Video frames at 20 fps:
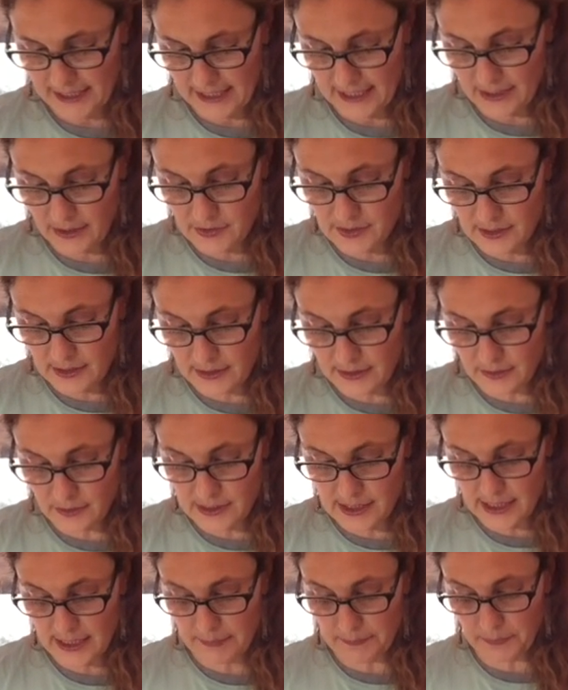Here's a
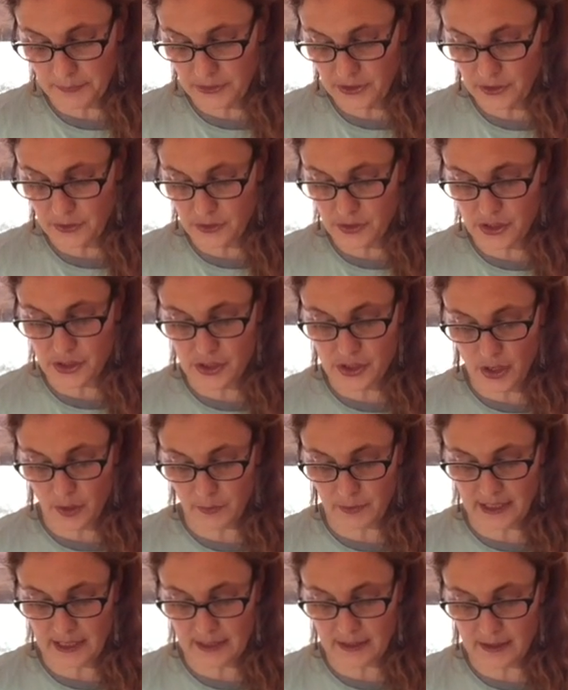little tip when you're
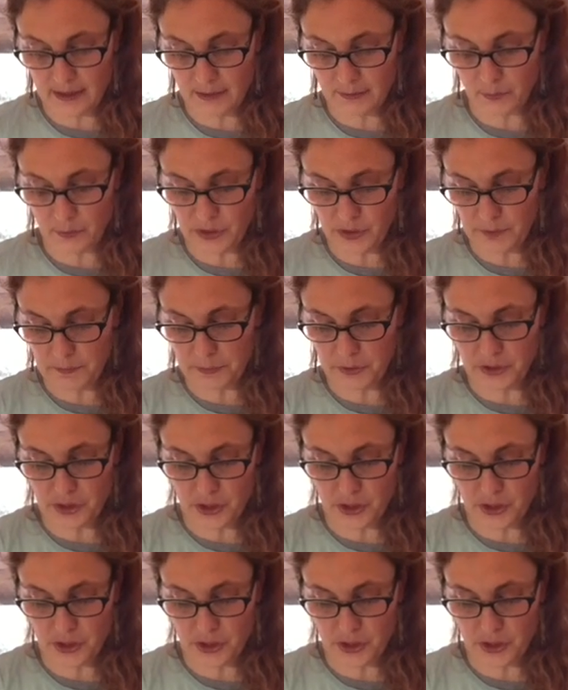sewing, when you